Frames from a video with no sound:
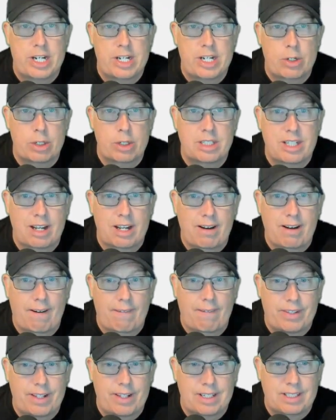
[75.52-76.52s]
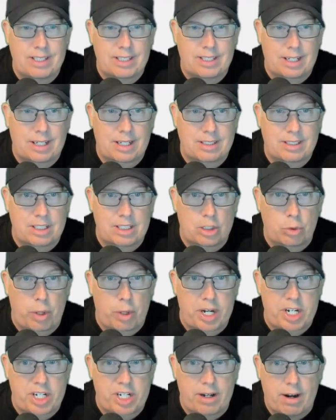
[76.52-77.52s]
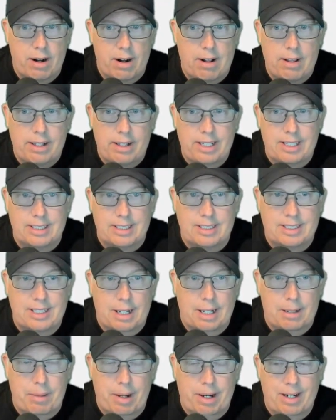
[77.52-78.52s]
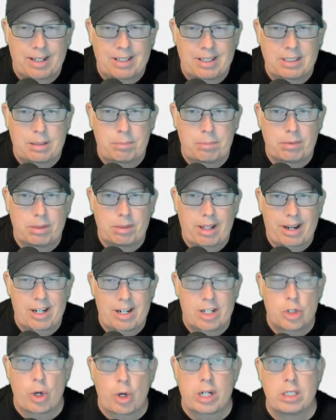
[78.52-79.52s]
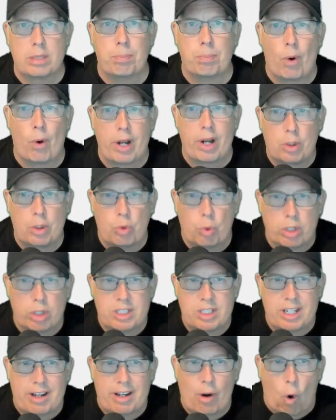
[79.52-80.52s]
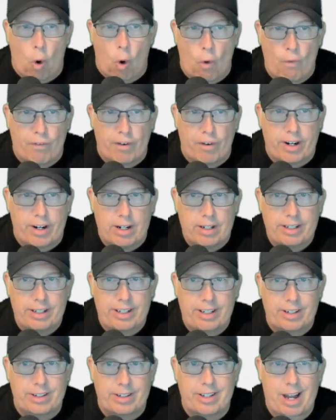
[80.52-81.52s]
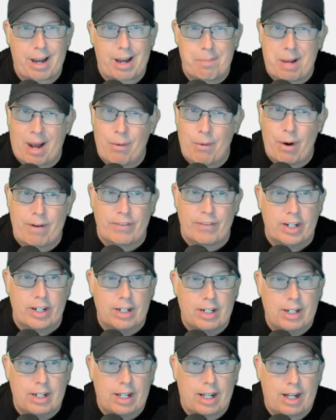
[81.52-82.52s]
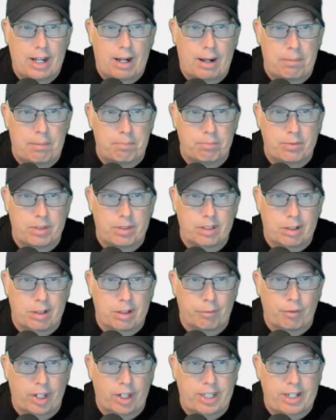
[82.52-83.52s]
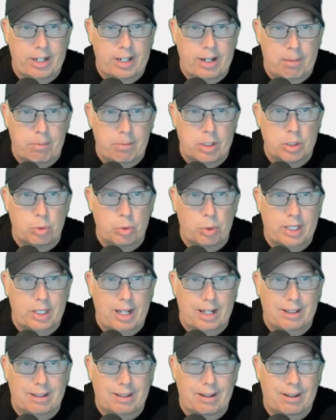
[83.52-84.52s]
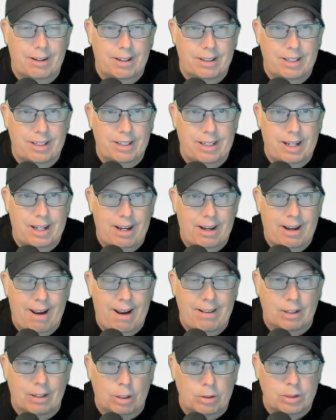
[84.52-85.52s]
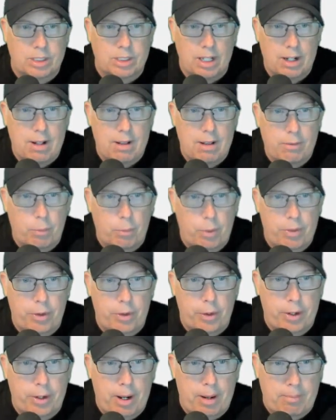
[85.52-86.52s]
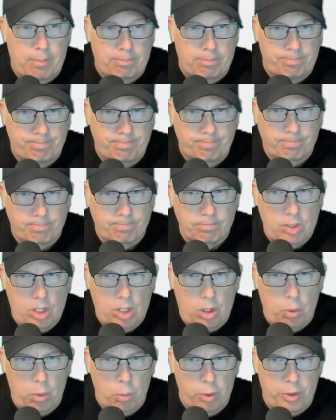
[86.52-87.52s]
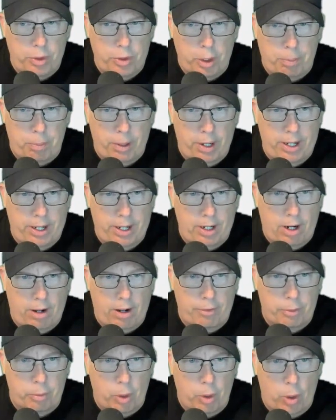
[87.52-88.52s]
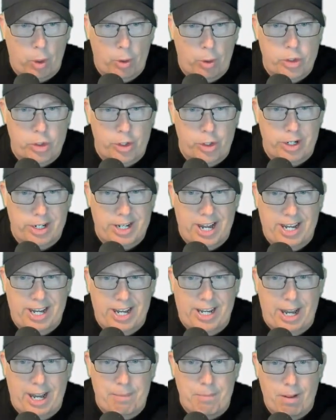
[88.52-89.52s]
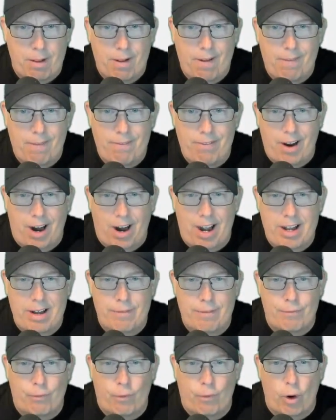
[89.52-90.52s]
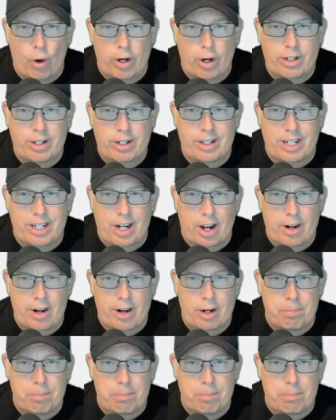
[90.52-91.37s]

interesting in this situation is I got a lot of trends pointing towards the over here today. However, conflicting numbers with the Halos, when they're playing on the road during the day game, 9-4 to the under.